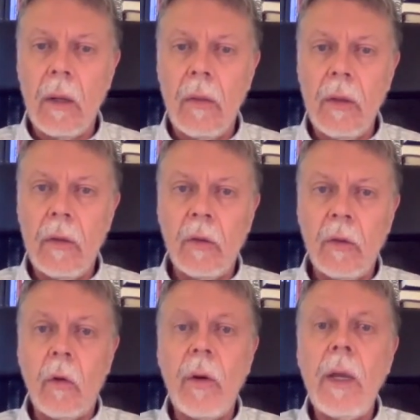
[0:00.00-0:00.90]

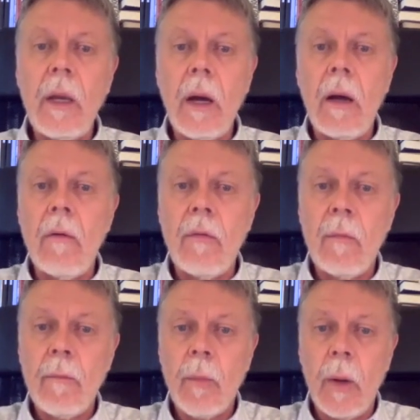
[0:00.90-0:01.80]
degree of
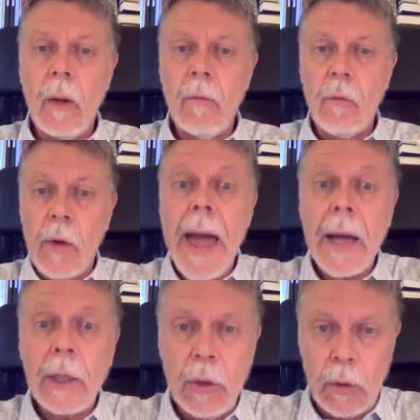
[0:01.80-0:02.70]

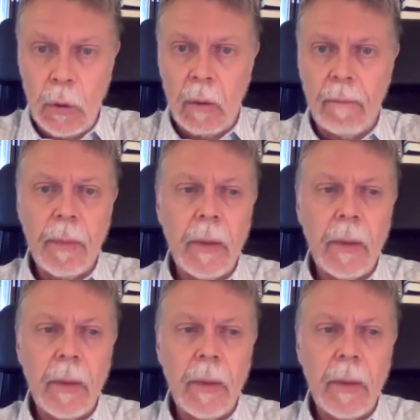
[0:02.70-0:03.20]
reaction to it.